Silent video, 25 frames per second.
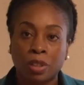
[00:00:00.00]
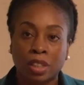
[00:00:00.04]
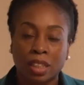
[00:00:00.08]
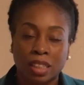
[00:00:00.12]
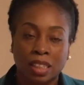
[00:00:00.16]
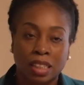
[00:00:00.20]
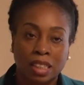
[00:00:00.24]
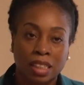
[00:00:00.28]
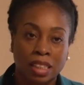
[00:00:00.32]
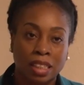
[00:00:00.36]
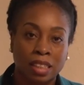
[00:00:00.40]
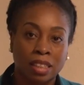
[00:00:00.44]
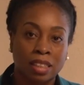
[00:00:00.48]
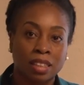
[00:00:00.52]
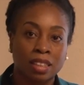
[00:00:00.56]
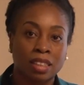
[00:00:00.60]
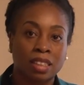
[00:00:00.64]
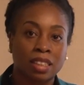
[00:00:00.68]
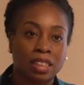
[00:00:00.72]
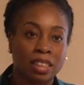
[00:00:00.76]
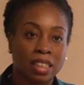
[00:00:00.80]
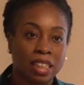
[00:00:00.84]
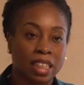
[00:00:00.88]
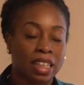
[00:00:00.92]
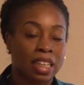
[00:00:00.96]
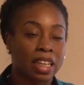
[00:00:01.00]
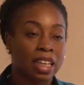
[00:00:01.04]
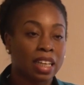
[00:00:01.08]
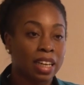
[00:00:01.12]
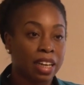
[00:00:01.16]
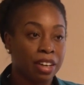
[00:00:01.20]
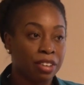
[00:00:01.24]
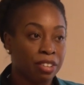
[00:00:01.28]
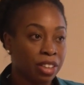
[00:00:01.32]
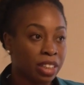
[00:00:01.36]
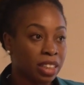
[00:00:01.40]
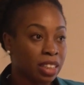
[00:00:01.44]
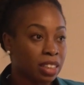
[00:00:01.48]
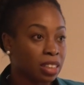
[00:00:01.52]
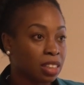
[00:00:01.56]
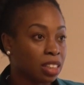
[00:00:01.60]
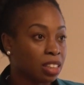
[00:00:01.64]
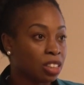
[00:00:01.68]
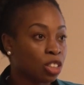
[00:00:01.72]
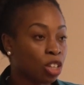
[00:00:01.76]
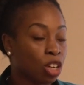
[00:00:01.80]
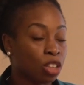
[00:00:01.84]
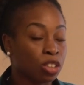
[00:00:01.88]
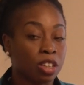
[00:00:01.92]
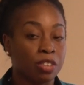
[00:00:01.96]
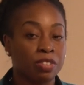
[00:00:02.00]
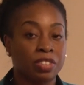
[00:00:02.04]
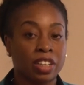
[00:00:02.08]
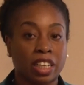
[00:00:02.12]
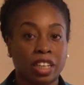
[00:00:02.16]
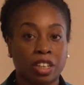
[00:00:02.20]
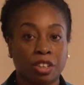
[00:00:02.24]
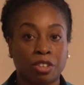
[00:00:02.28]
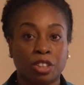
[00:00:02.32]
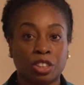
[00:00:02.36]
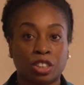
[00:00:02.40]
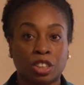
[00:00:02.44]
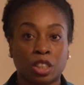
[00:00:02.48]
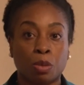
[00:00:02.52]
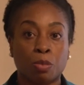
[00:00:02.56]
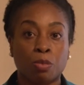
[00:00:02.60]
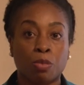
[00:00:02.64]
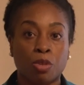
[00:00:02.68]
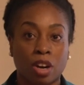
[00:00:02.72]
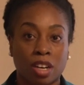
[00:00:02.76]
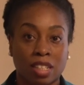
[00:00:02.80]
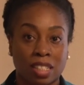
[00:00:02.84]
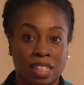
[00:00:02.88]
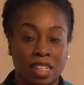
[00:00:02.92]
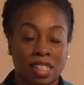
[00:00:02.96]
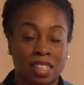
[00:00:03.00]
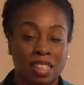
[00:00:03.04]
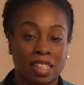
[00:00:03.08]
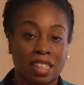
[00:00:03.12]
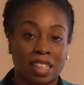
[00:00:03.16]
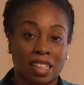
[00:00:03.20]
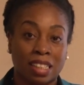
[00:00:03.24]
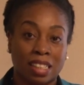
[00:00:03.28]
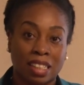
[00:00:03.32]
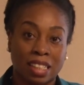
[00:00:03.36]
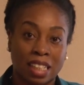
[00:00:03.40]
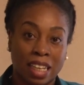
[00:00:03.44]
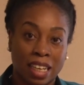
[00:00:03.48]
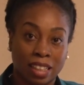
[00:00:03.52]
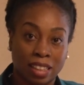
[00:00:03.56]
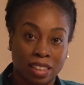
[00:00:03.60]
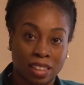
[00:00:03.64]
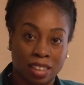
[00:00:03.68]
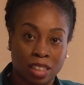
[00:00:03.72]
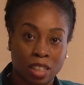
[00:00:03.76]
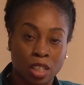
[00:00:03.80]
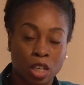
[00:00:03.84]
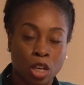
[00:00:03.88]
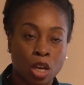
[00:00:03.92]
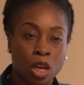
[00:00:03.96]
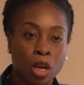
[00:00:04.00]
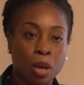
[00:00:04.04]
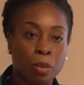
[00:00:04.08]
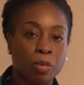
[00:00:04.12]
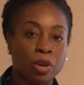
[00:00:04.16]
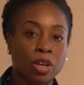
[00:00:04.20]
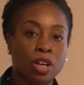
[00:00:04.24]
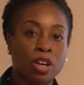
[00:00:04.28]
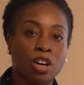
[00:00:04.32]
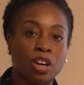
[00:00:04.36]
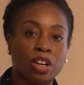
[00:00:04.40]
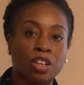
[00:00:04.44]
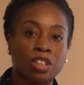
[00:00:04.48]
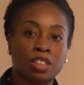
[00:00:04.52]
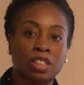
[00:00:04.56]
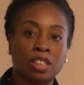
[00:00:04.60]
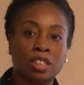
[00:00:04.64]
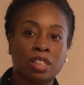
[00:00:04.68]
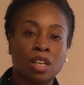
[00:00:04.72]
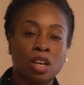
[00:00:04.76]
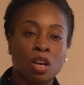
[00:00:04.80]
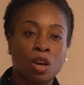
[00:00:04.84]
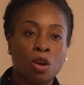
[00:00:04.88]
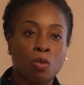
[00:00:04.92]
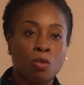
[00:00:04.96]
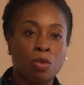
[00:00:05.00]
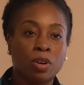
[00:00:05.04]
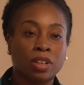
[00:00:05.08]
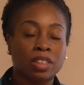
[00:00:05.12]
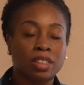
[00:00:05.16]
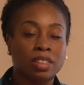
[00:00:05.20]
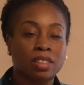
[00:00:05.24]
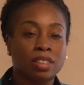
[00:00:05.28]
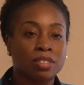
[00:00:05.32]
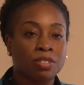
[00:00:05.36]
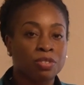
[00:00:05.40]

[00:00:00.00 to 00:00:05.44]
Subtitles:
Persons declaring is a sort of declaration process in a sense, because what,